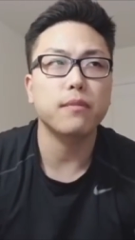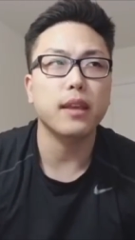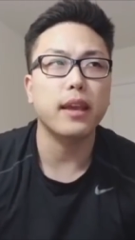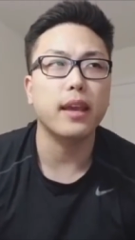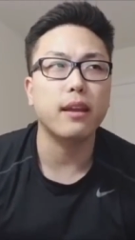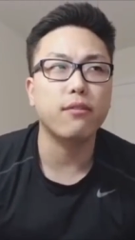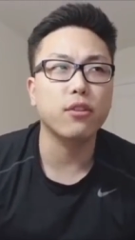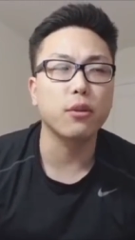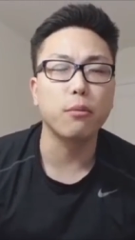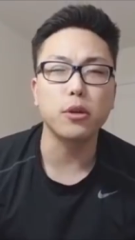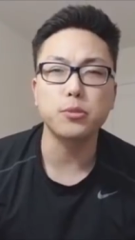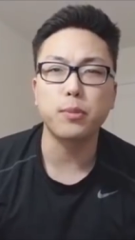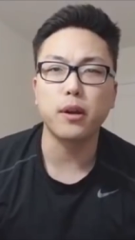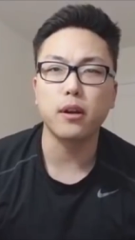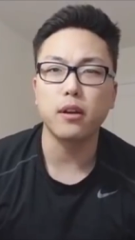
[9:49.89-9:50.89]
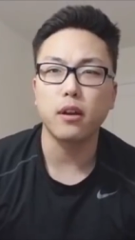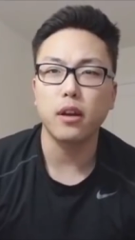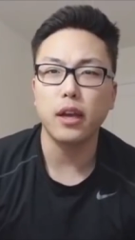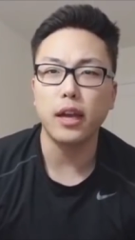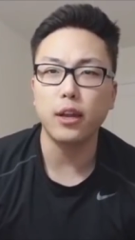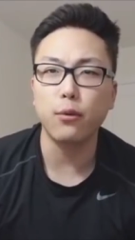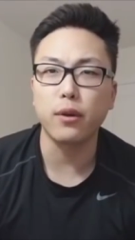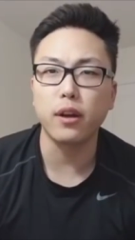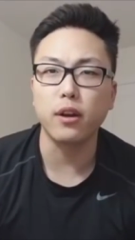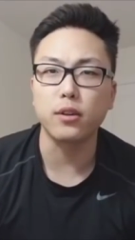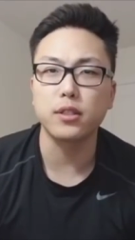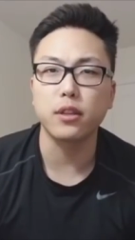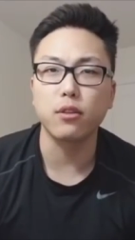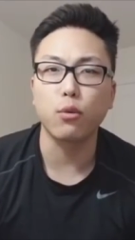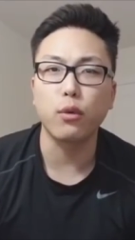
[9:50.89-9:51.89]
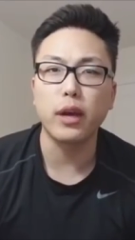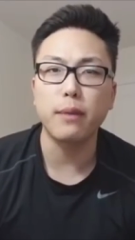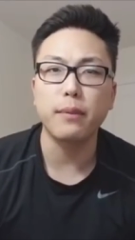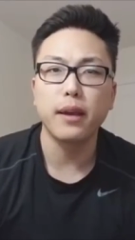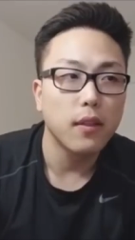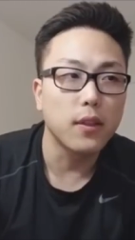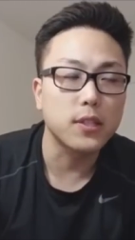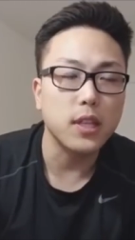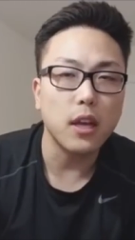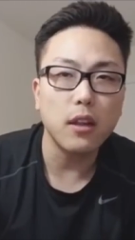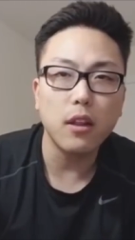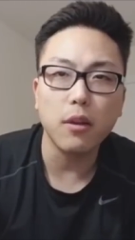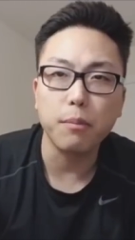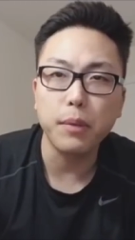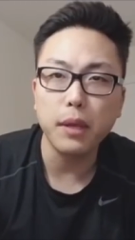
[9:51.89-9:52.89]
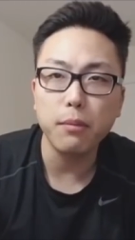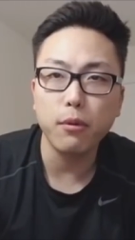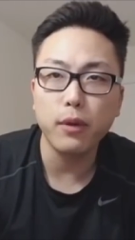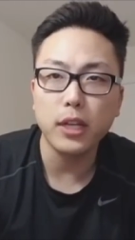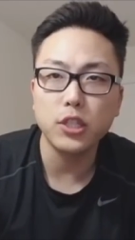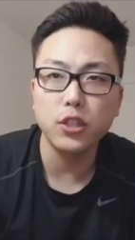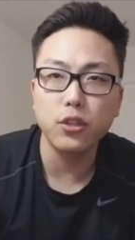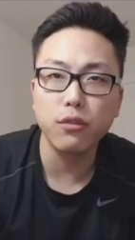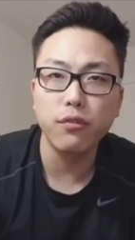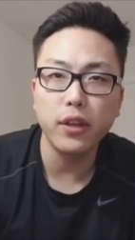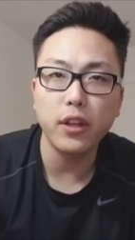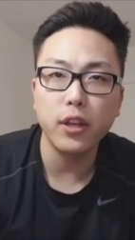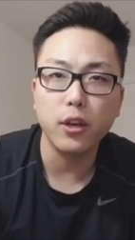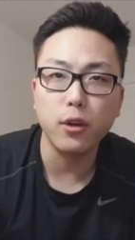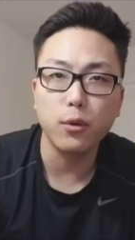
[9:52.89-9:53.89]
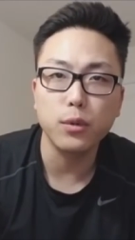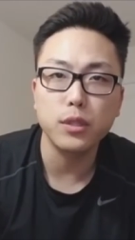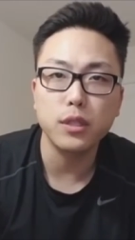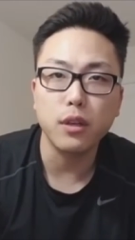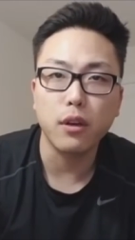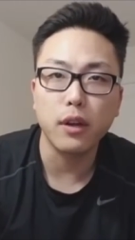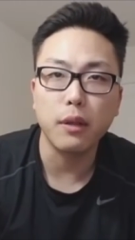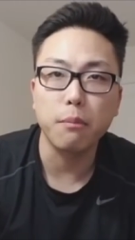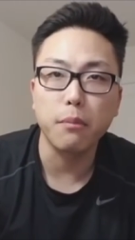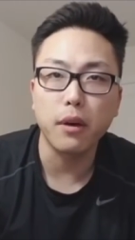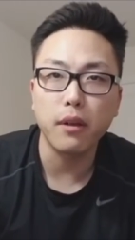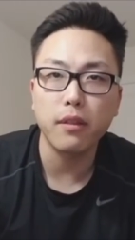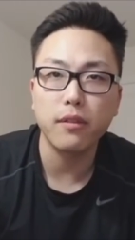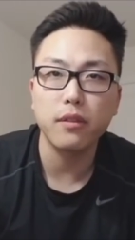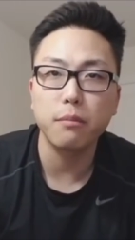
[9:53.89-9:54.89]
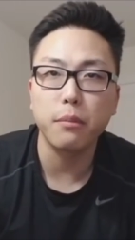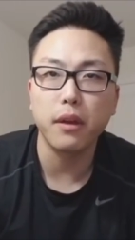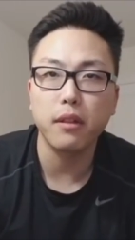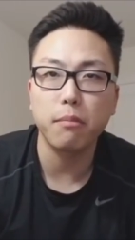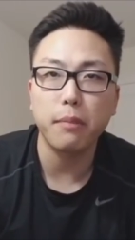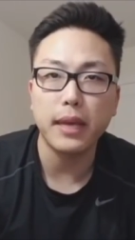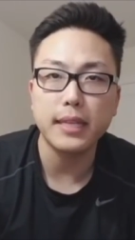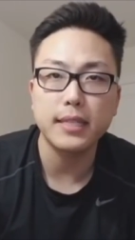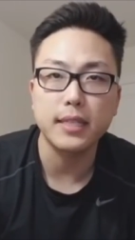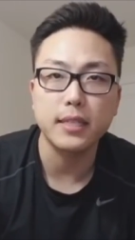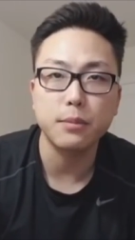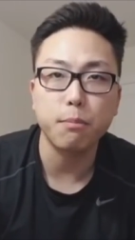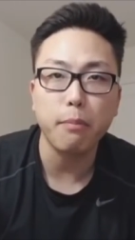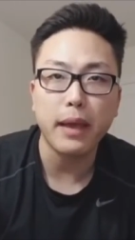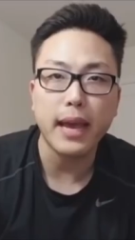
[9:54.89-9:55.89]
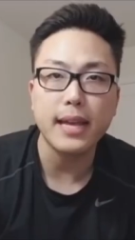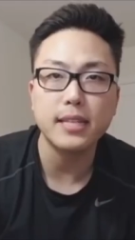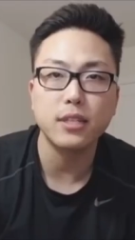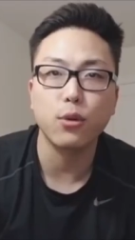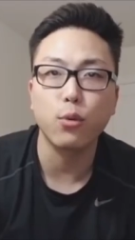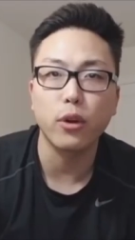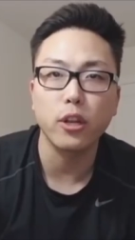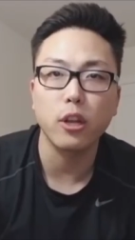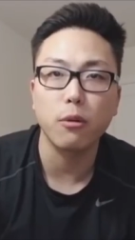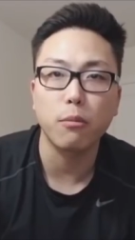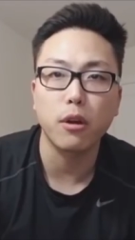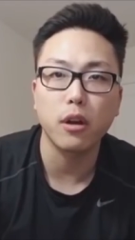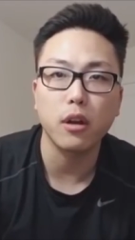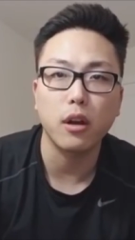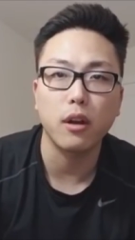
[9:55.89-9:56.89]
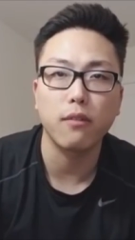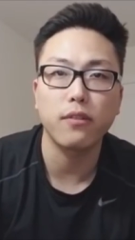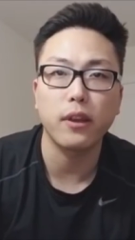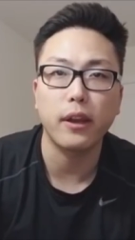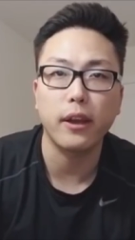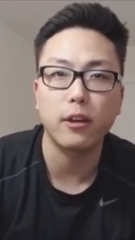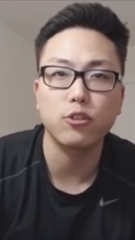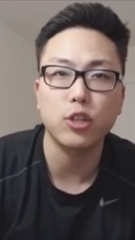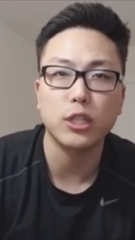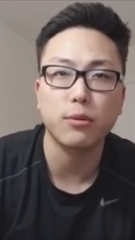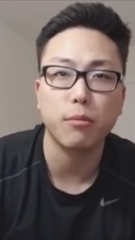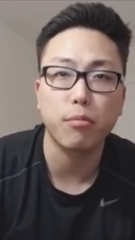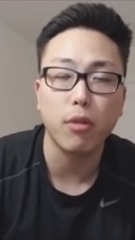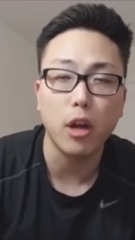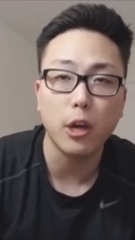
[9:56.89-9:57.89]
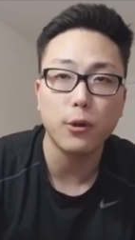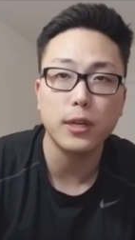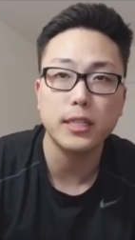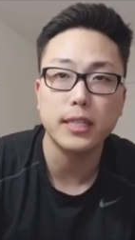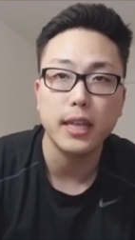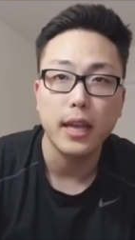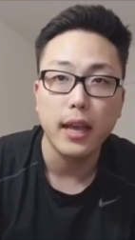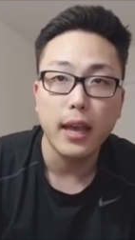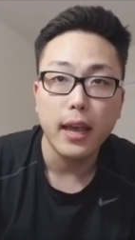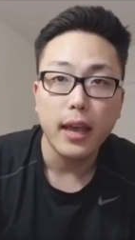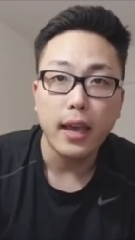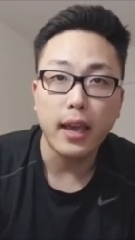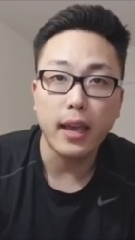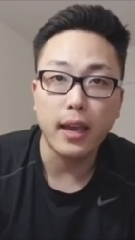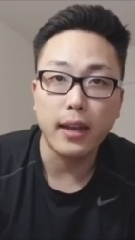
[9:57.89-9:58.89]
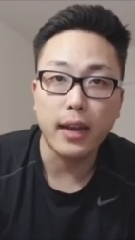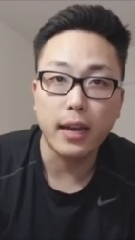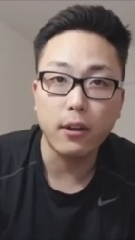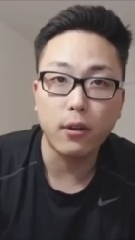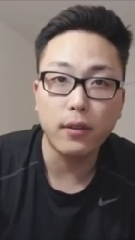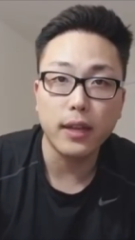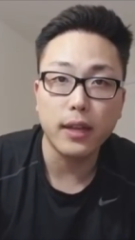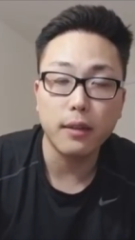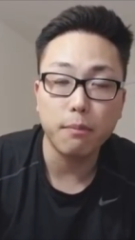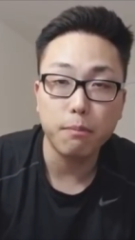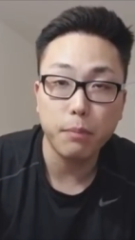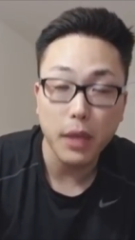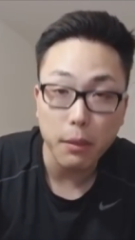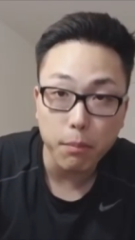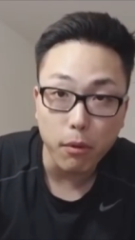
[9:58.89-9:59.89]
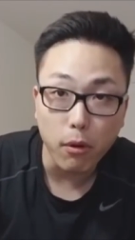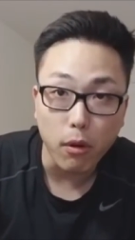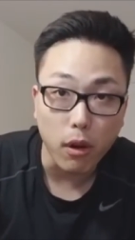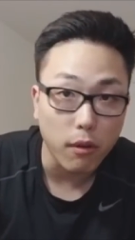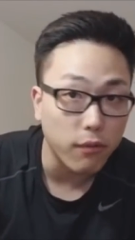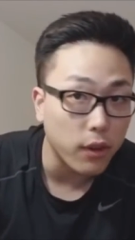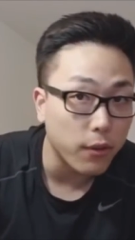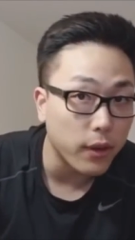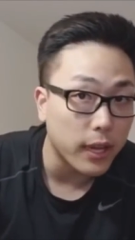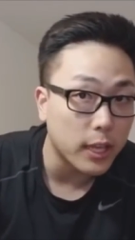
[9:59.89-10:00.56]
and for the most part, anywhere else on the web, there's not a lot of people who actually do videos on a month-to-month basis past their 1-year mark of their hair transplant progress. And I know that people are very